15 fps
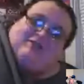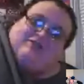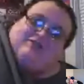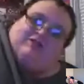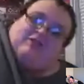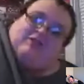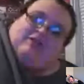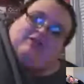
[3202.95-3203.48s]

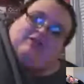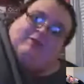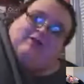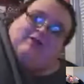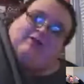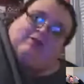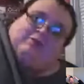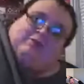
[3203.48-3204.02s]
did I be the
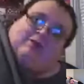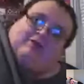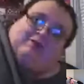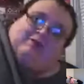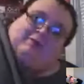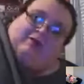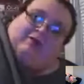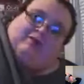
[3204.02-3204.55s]

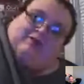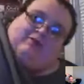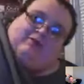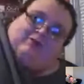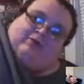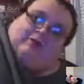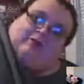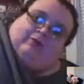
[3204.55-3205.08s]
spokesperson for
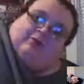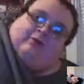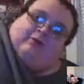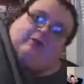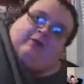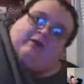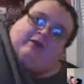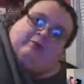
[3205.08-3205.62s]
that
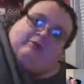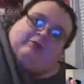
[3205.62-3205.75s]
one?